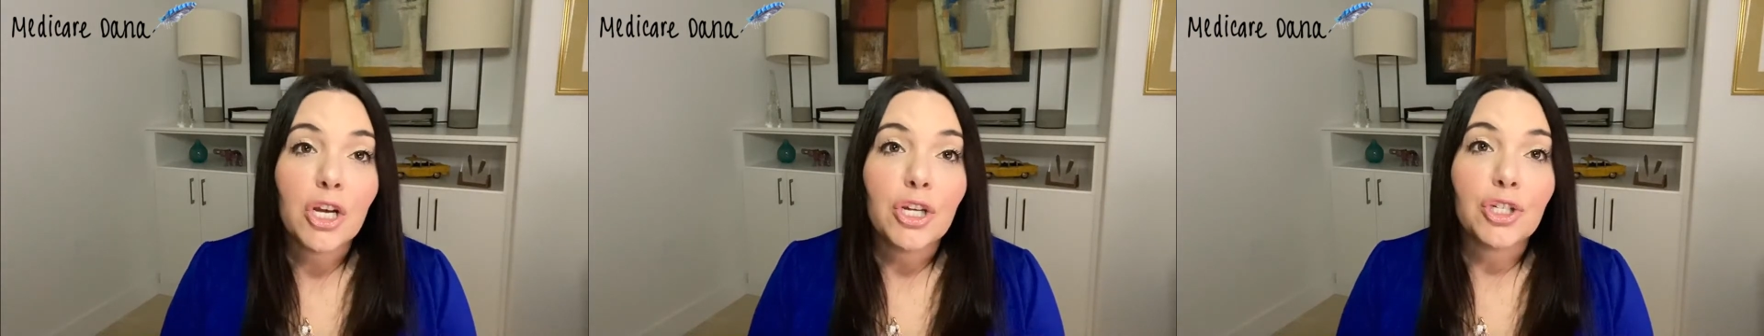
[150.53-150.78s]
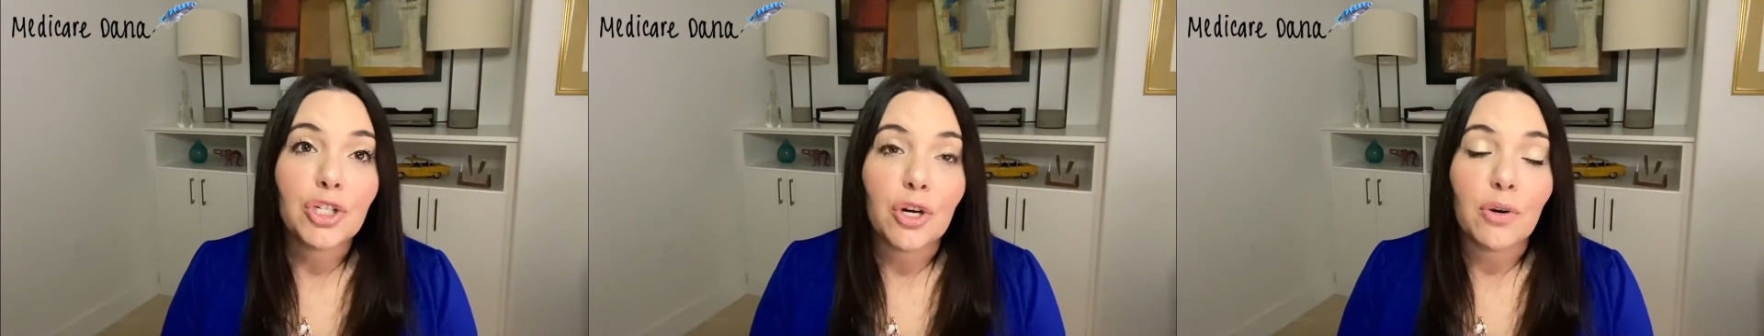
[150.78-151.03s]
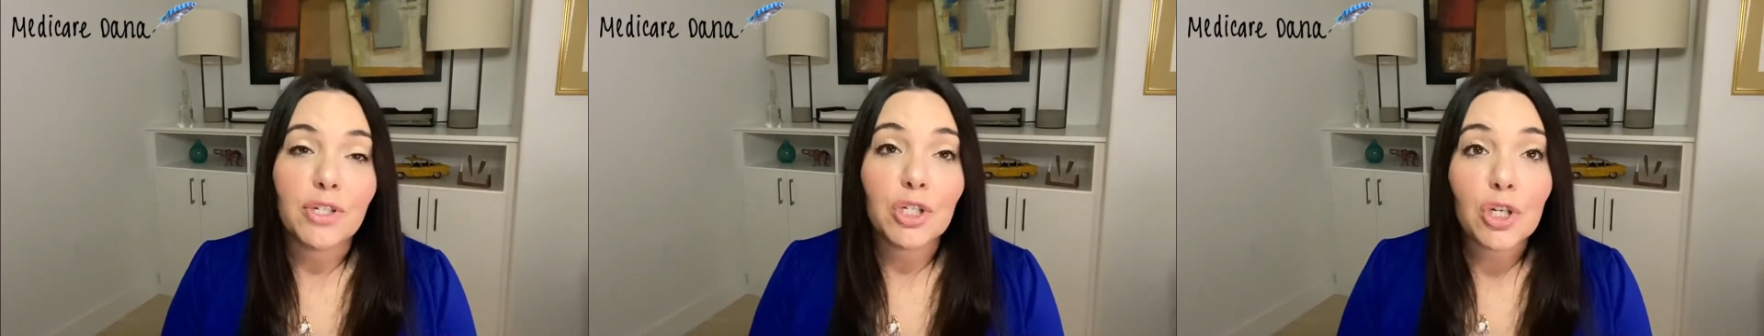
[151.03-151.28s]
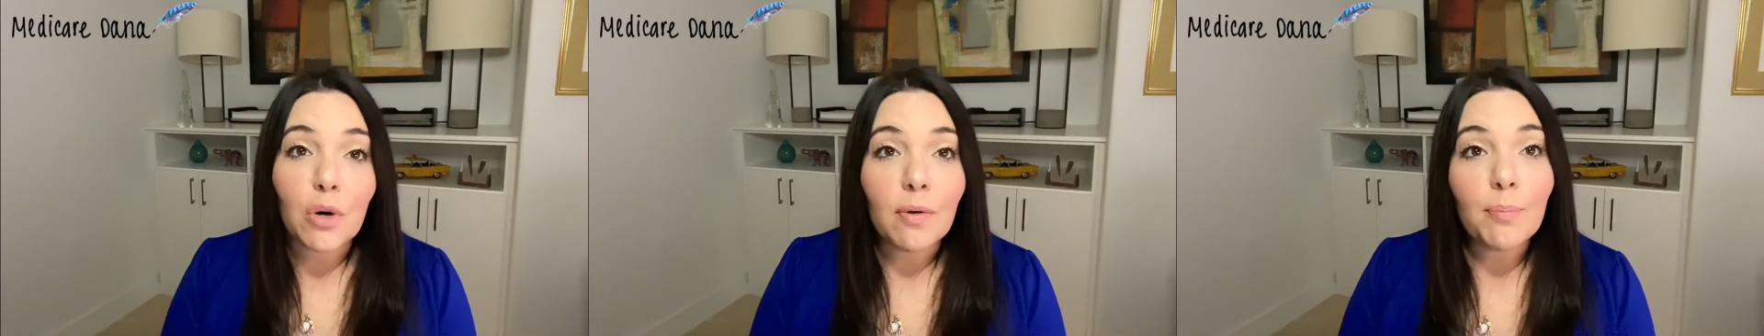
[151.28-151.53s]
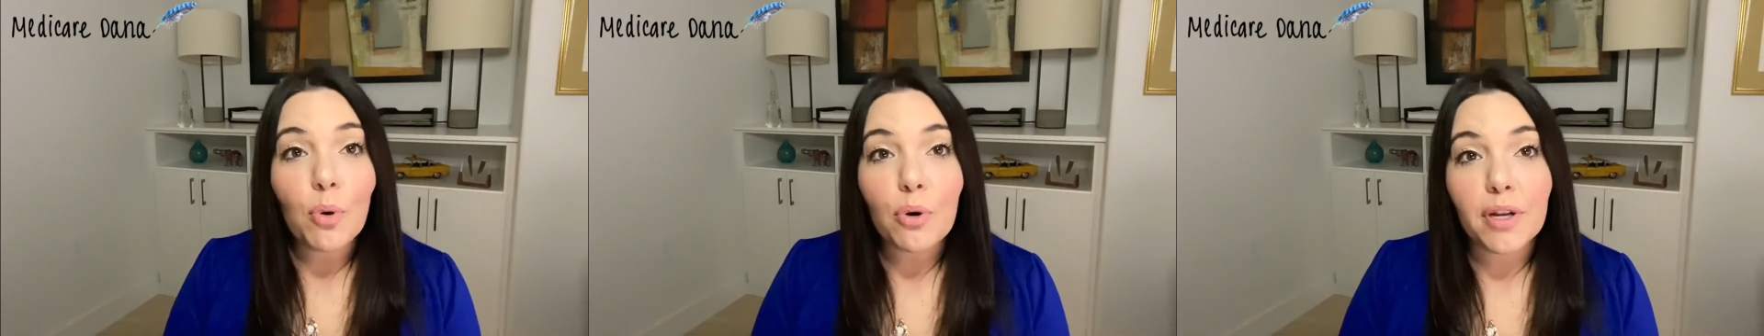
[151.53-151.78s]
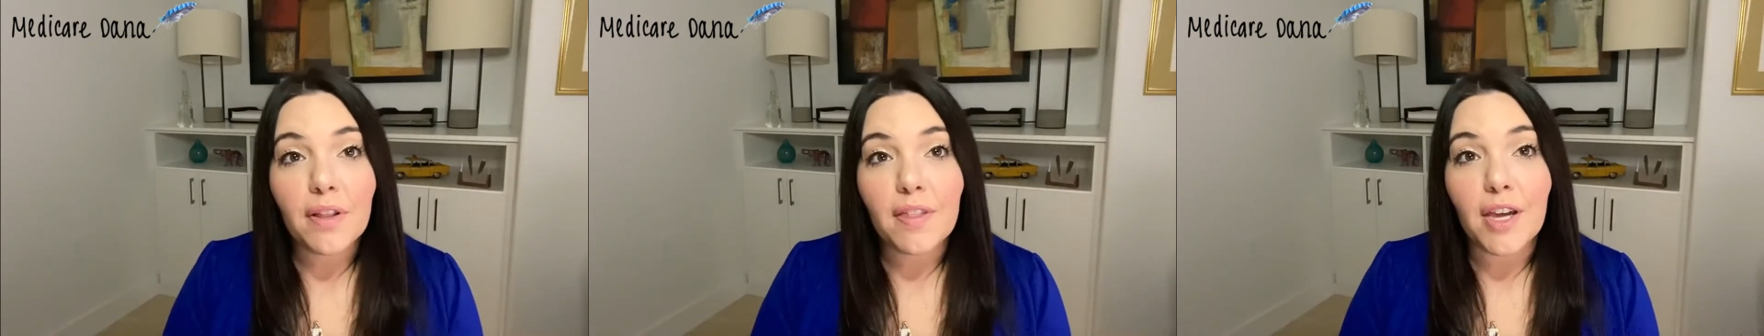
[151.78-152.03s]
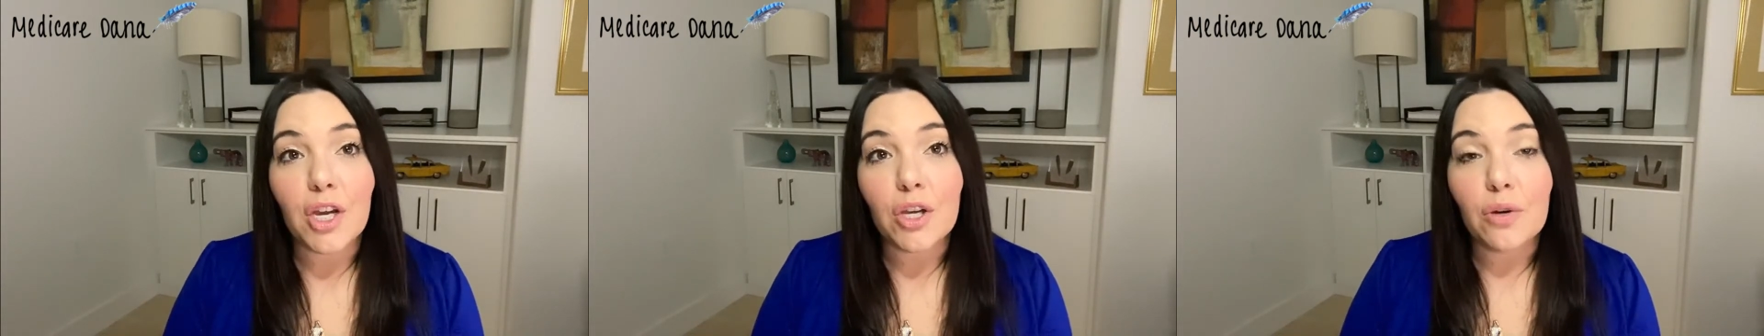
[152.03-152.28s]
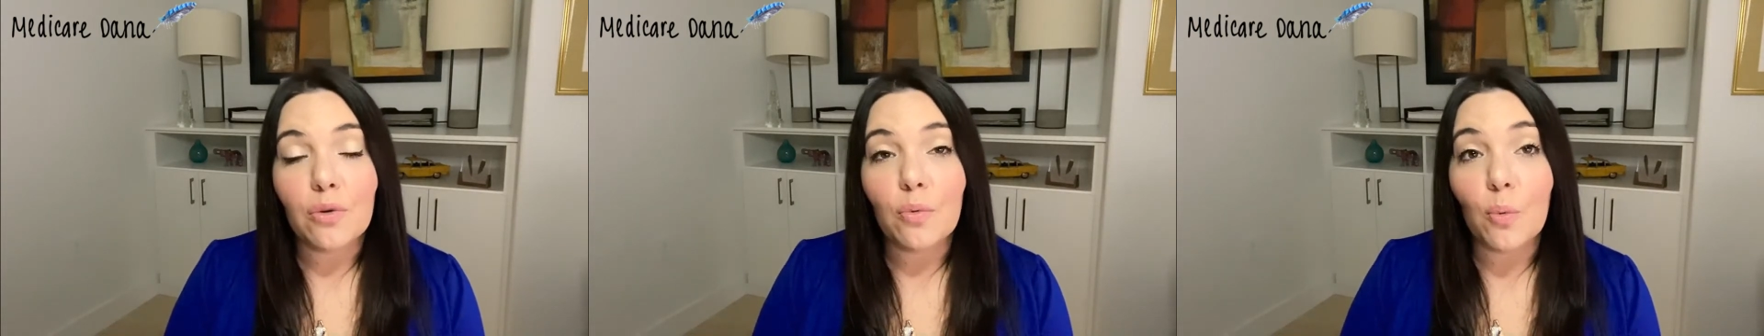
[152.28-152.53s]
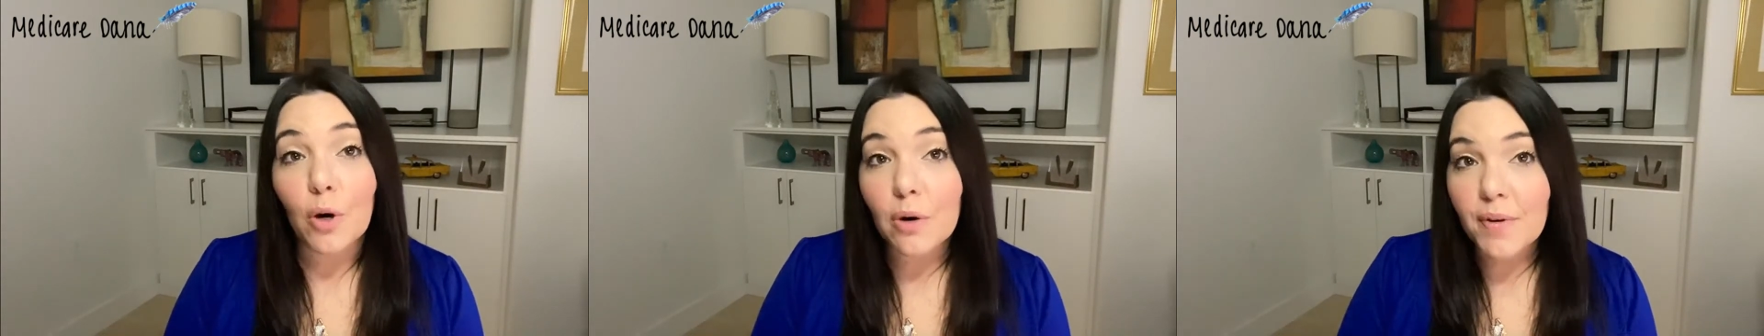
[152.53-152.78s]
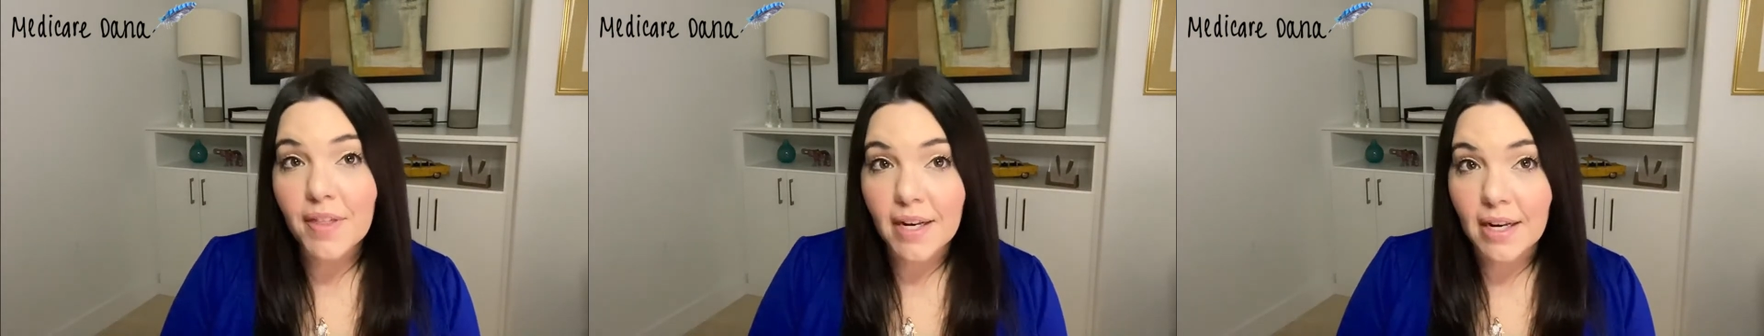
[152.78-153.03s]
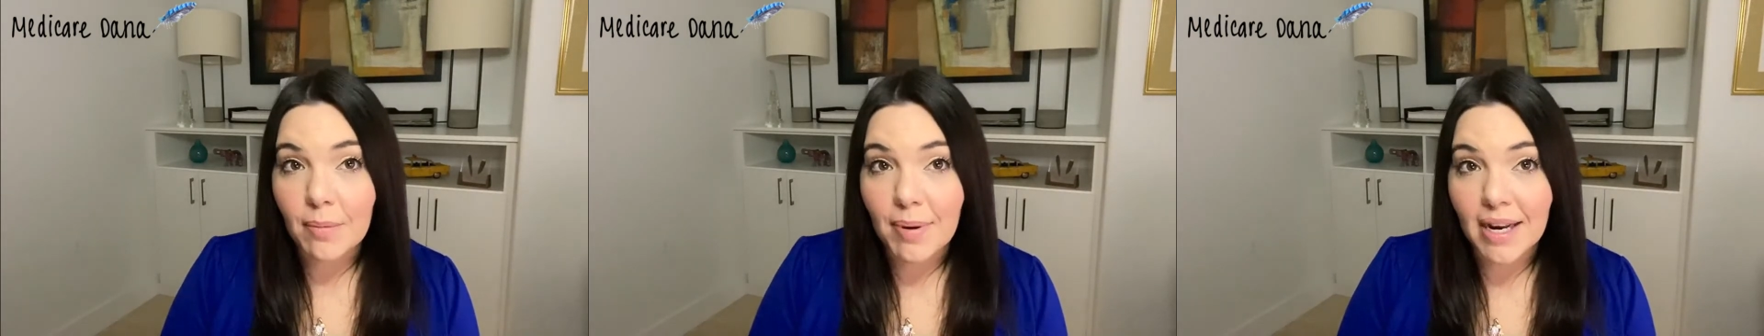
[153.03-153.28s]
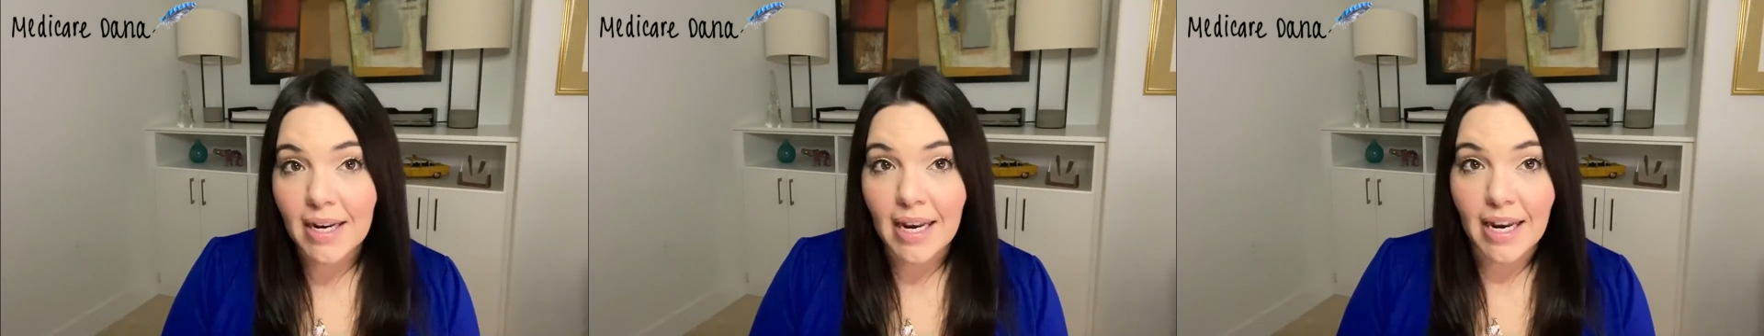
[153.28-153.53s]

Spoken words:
So it's so important that you work with an independent